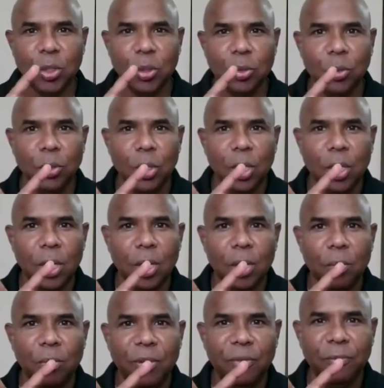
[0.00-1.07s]
to
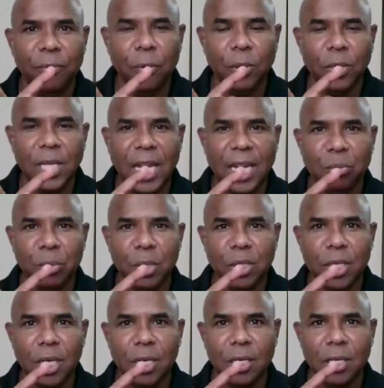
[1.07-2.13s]
before the
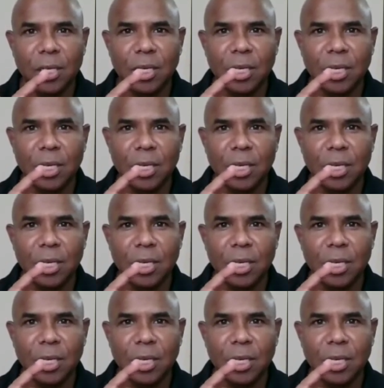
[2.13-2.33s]
admission,